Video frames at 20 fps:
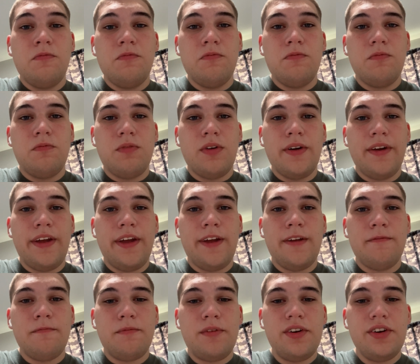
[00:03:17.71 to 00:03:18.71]

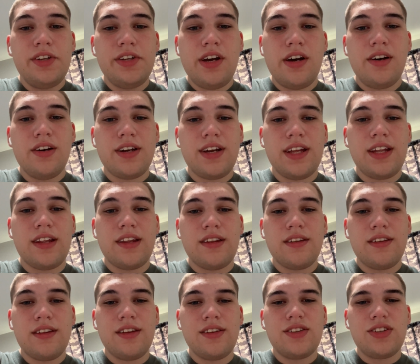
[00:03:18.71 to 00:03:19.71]
When we're talking
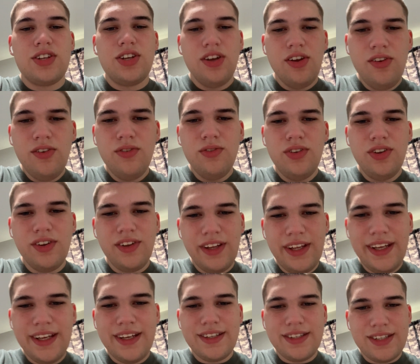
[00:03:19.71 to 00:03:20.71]
the two
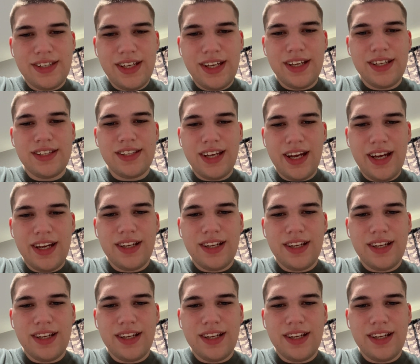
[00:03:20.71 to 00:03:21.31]
deleted scenes